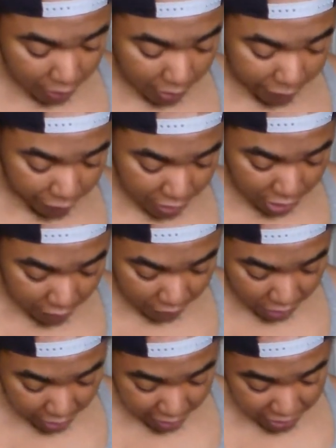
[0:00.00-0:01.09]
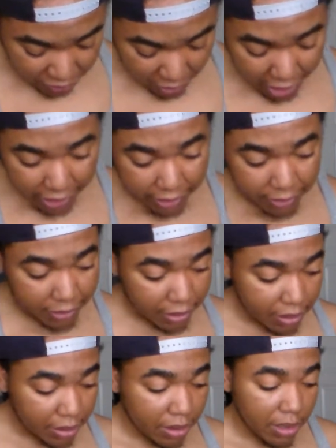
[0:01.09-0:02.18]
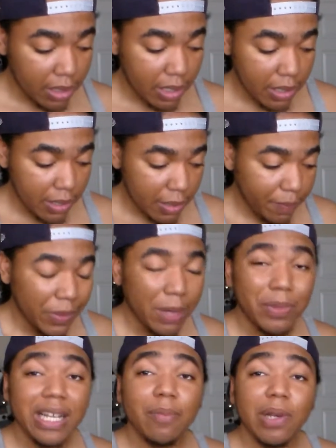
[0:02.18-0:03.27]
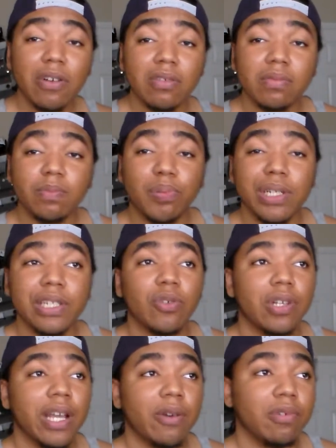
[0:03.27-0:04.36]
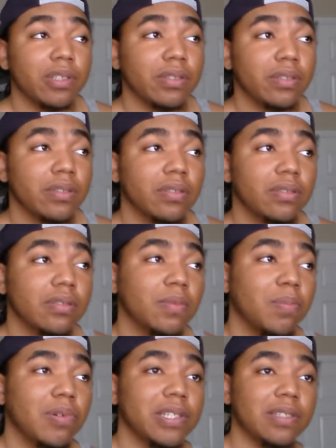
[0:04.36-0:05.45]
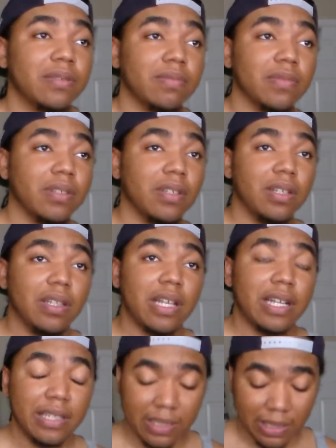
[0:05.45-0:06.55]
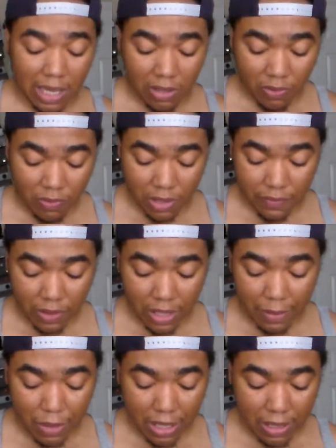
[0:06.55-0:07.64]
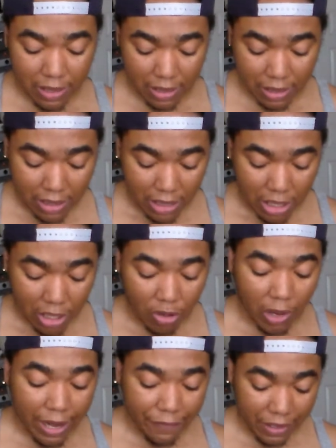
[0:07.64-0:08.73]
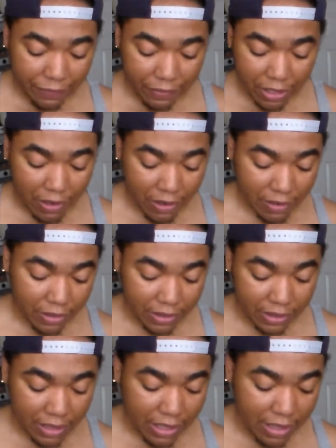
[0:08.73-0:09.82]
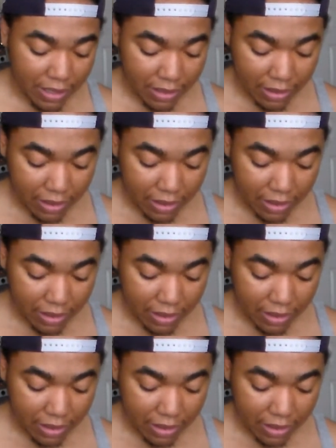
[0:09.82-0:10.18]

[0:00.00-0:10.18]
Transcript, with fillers: Get fresh off the clearance rack. Um, I'm thinking about printing on that one. Printing like a design or whatever, like my a graphic for y'all to see.